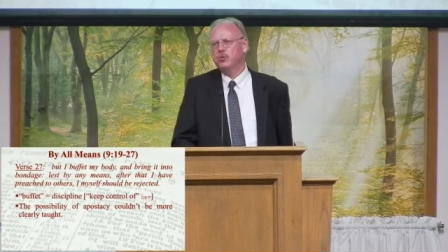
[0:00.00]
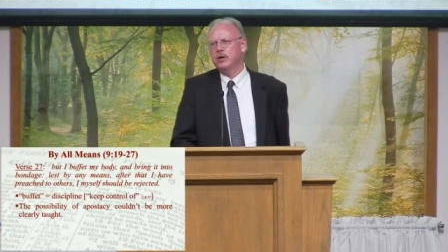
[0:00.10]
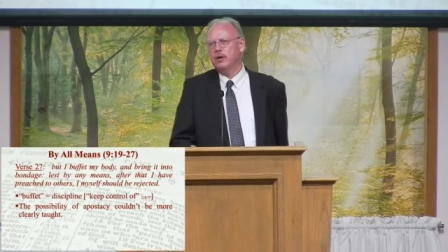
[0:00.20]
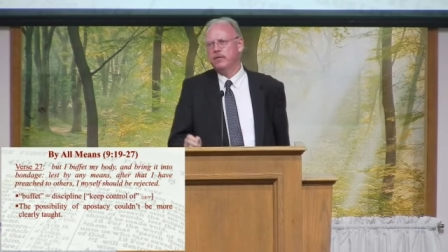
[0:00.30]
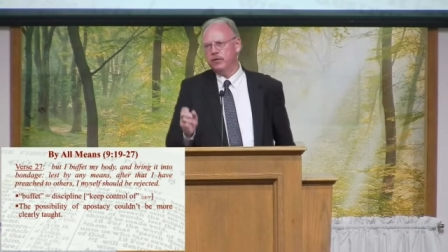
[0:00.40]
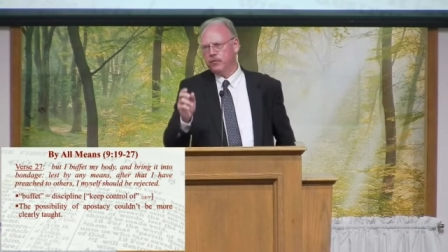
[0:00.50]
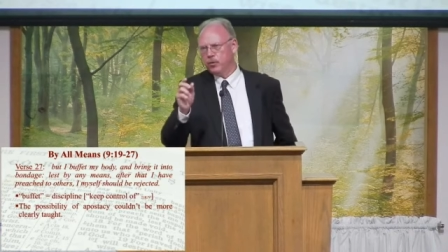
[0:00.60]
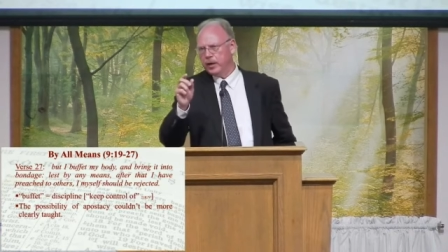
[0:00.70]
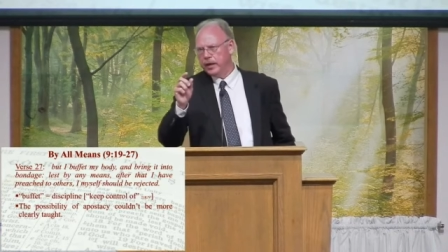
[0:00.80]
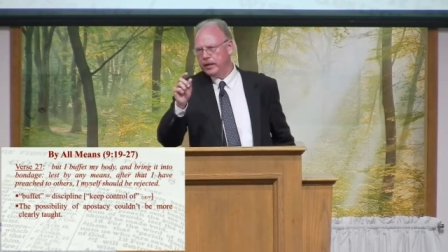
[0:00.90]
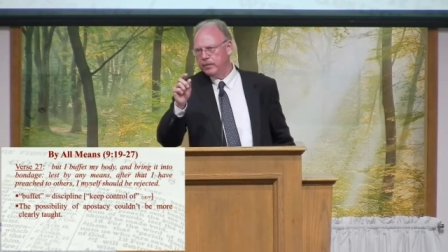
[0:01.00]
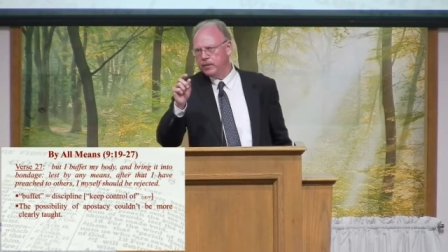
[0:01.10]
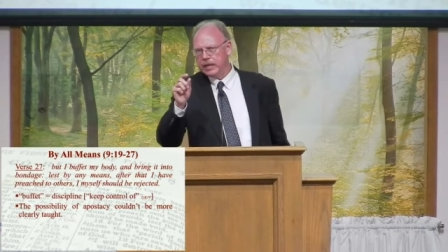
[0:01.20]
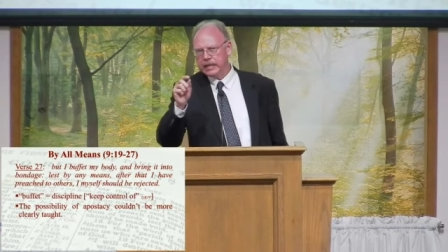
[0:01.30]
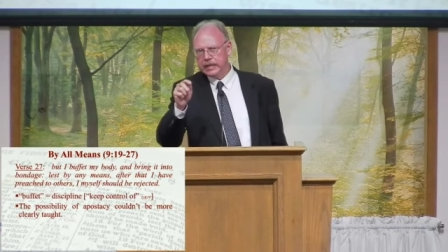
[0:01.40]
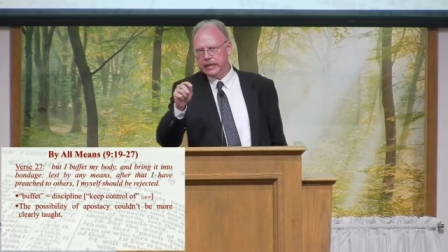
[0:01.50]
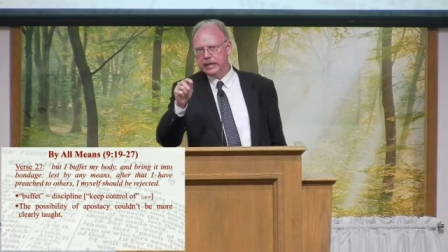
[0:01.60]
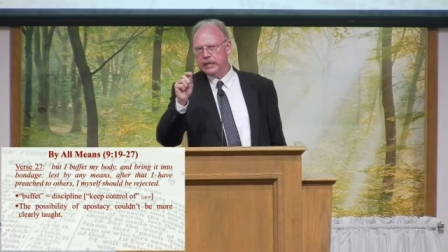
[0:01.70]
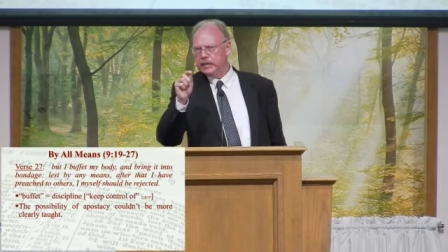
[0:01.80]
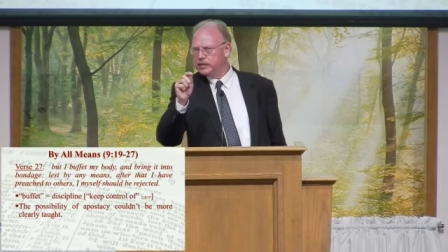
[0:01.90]
12, therefore let him that
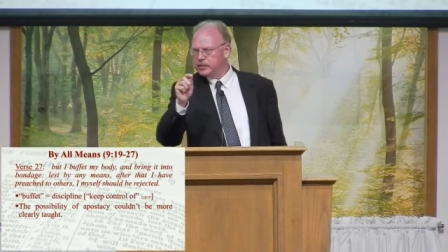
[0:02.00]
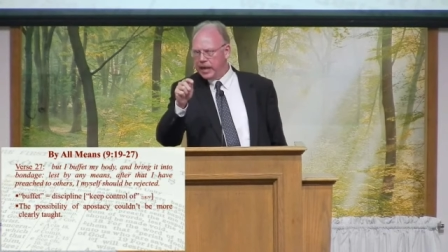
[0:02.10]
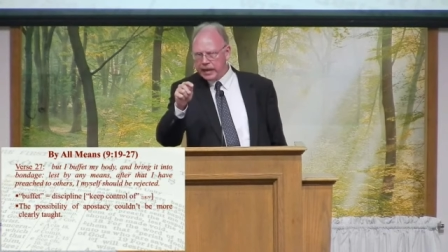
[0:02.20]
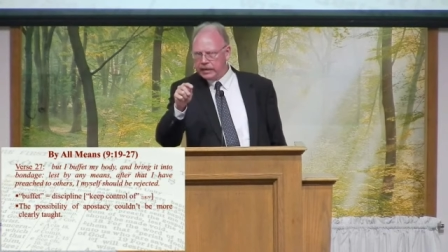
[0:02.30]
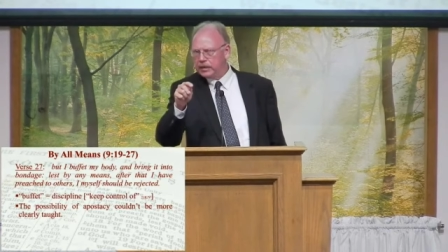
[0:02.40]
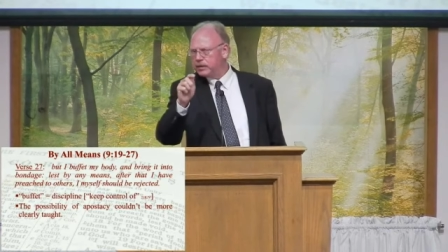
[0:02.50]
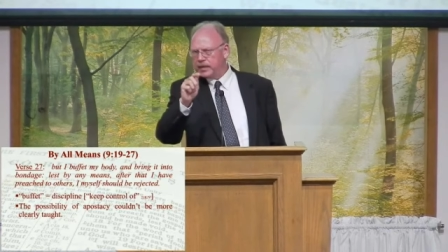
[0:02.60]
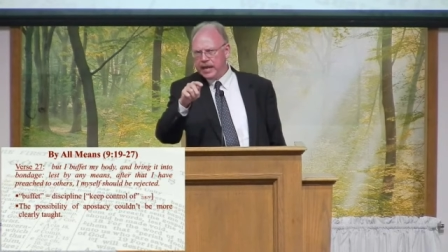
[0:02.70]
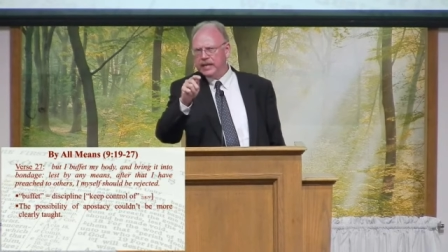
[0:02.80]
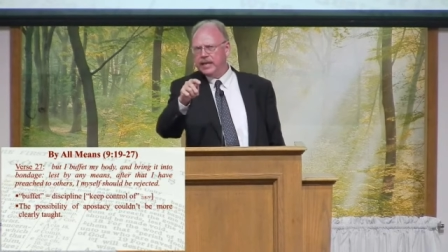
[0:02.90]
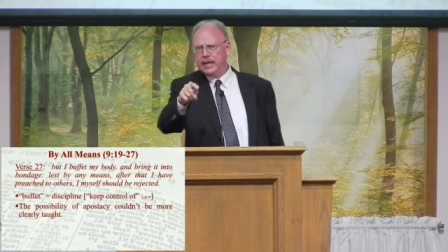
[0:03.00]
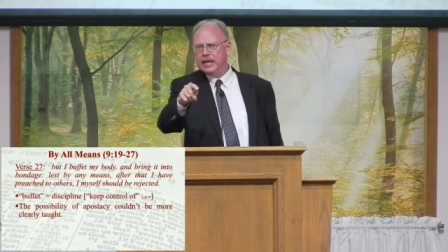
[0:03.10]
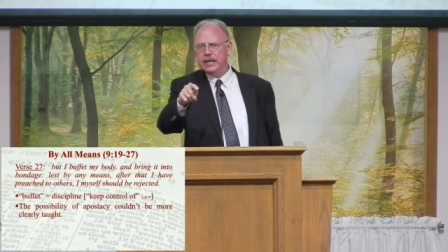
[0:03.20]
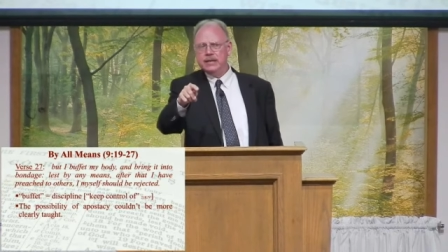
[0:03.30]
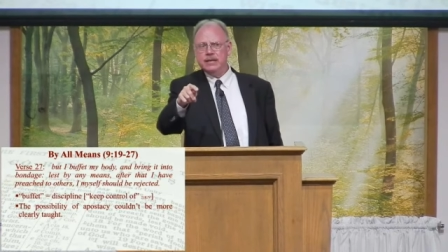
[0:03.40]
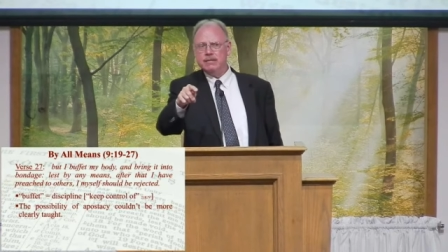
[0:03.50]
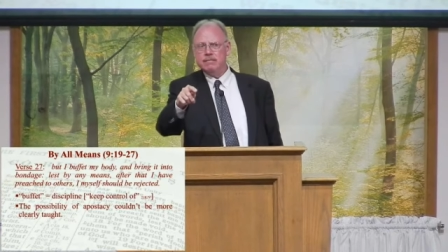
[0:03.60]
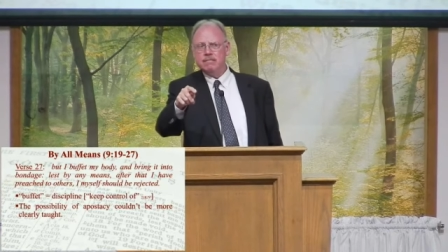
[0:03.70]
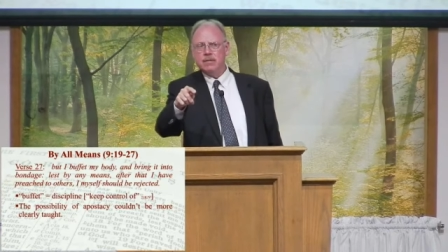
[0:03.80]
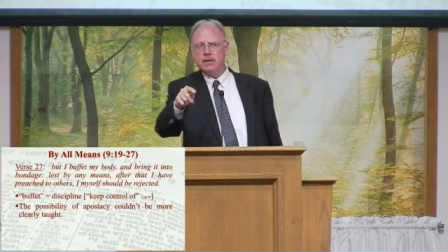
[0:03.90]
thinketh he standeth take heed,
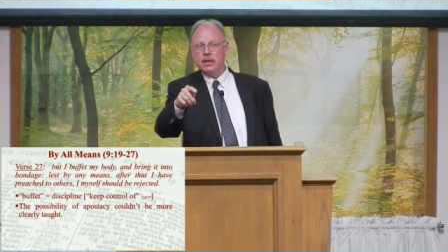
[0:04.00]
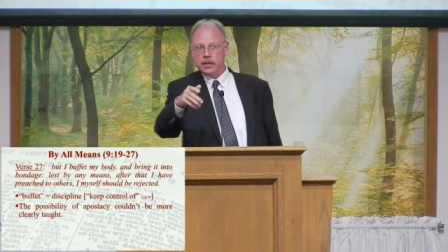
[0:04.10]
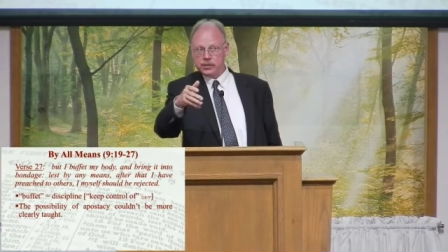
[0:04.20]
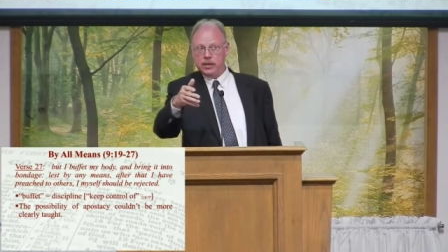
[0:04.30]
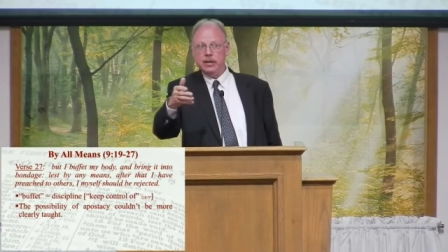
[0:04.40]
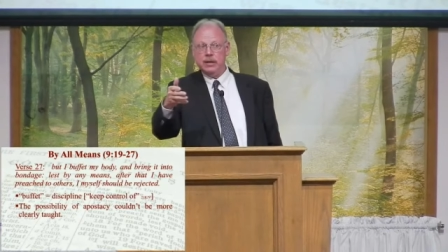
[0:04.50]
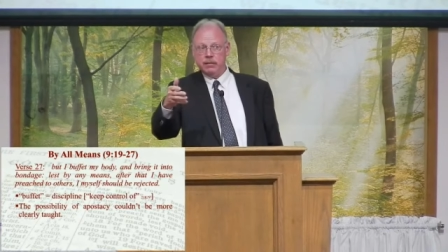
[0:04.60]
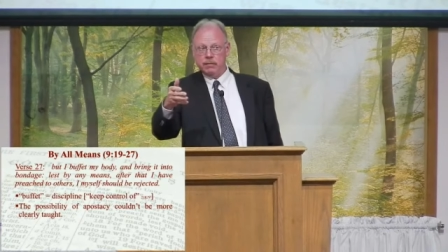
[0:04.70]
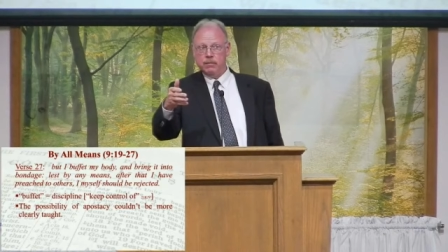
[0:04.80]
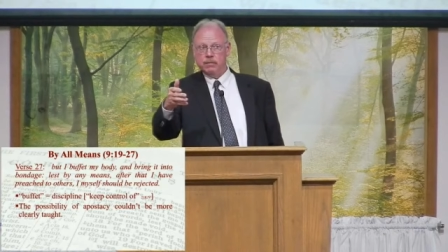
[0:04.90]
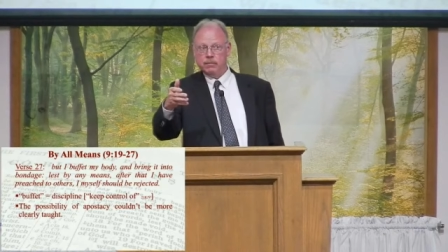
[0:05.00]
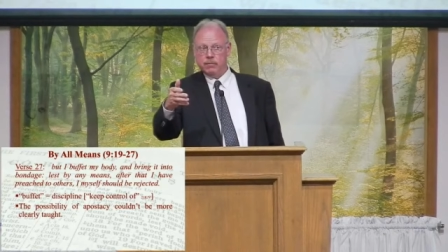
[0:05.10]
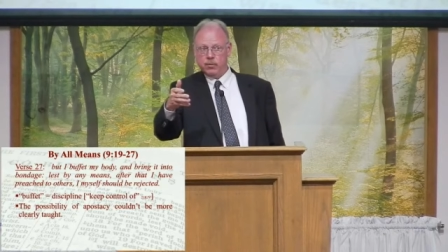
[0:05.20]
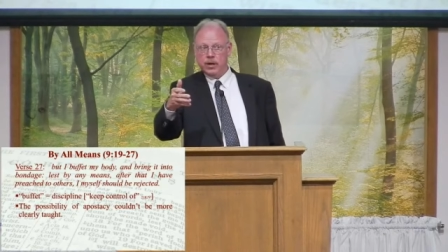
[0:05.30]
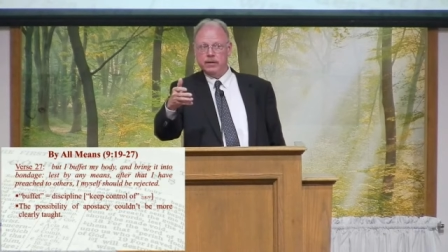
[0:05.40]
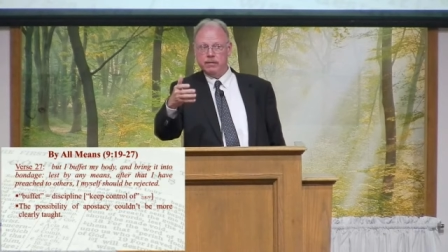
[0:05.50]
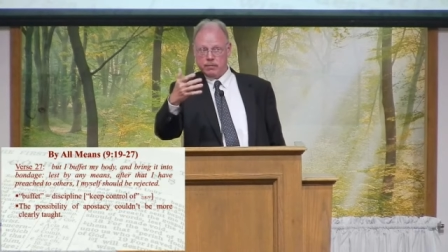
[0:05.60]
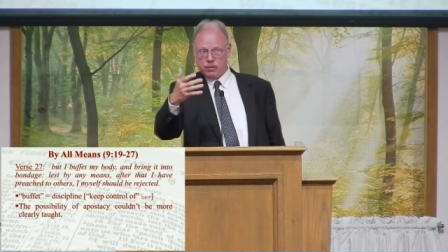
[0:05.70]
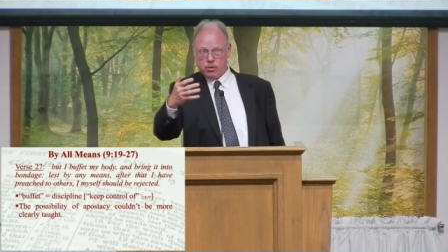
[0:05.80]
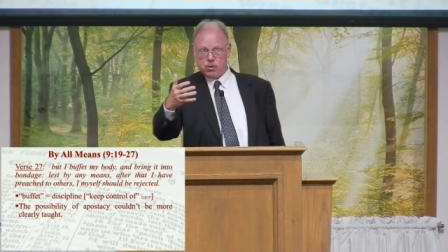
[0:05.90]
lest he what?
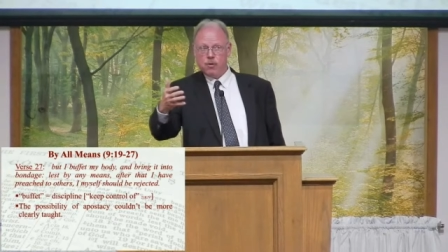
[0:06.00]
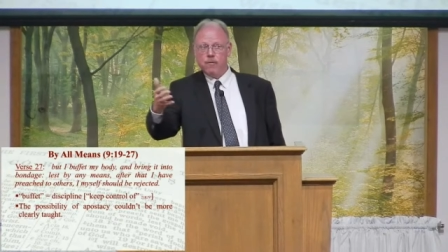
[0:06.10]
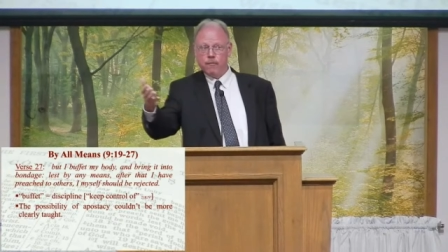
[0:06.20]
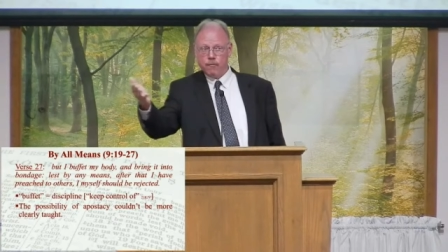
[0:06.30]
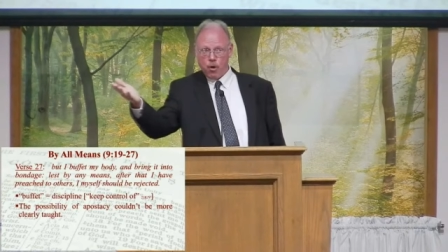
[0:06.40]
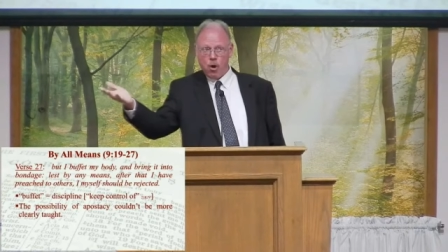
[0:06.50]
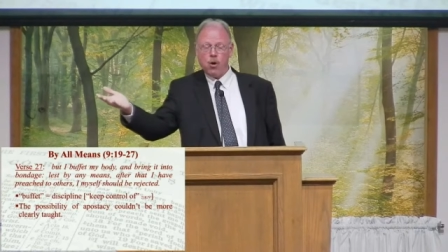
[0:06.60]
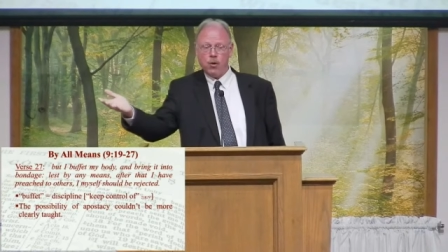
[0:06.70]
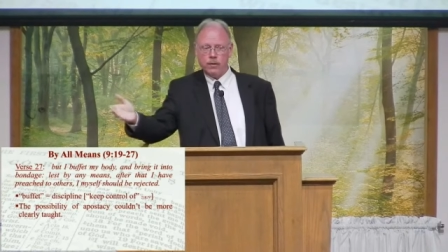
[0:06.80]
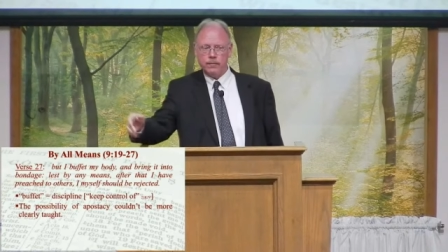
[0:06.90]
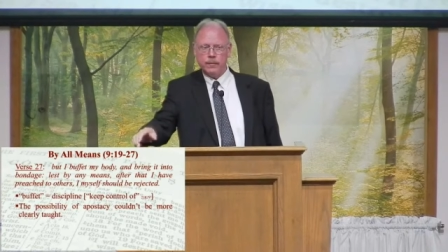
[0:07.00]
Fall.